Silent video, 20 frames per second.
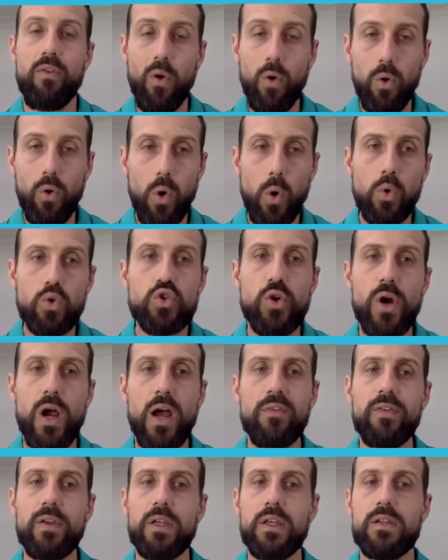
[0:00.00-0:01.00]
all
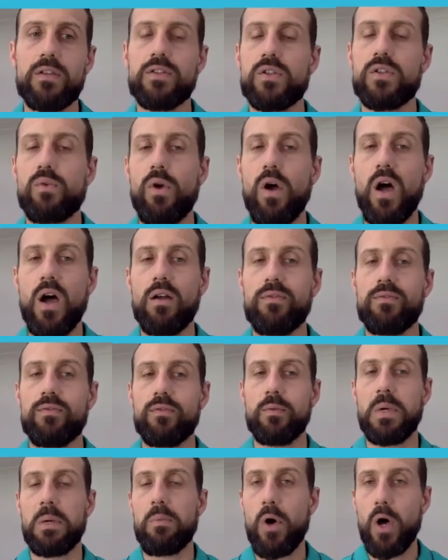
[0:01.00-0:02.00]
traffic is derived
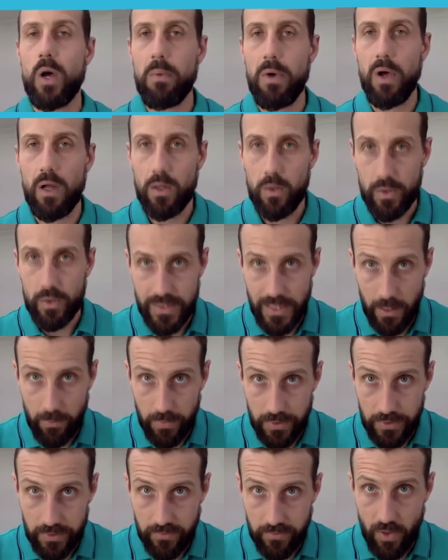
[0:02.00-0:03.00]
from a mobile or a
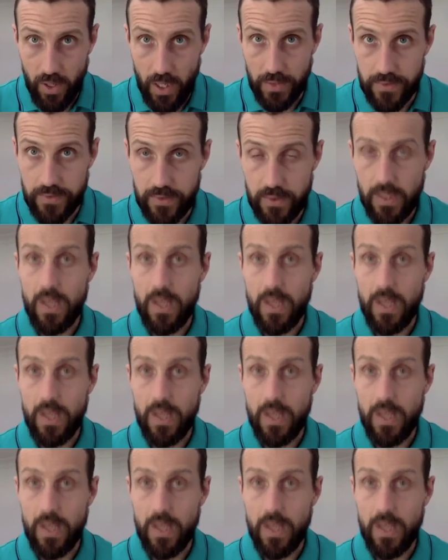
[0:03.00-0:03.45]
tablet device.